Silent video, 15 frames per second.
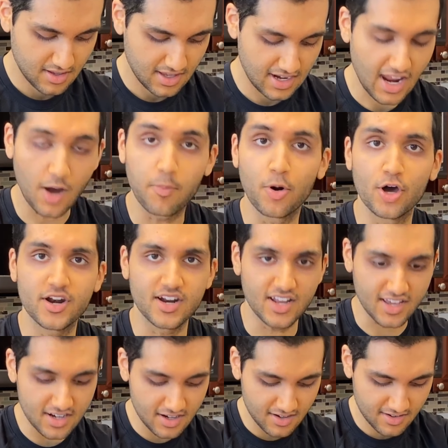Now put it
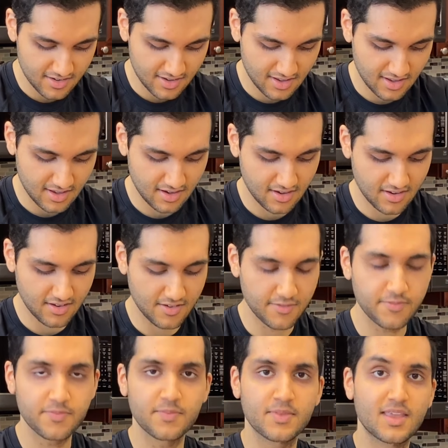in,
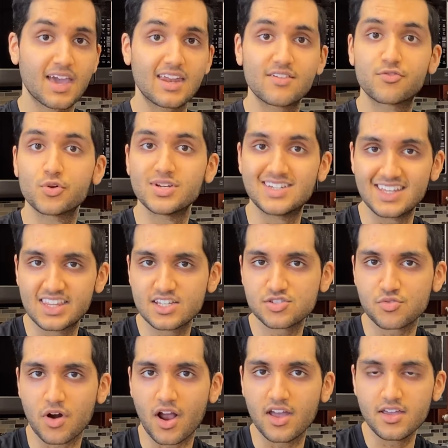and if we did this
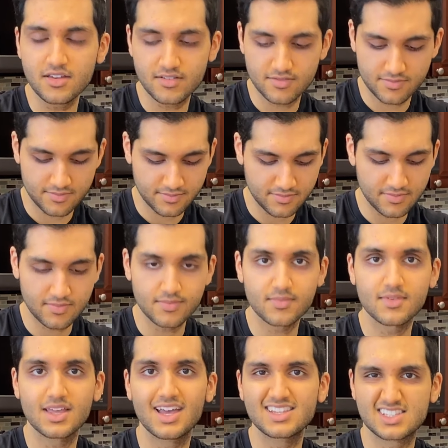right,
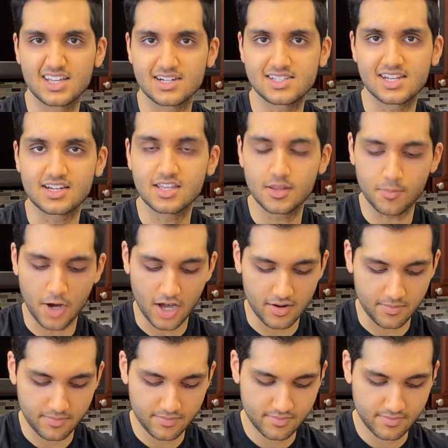it's gonna stick to the bottom.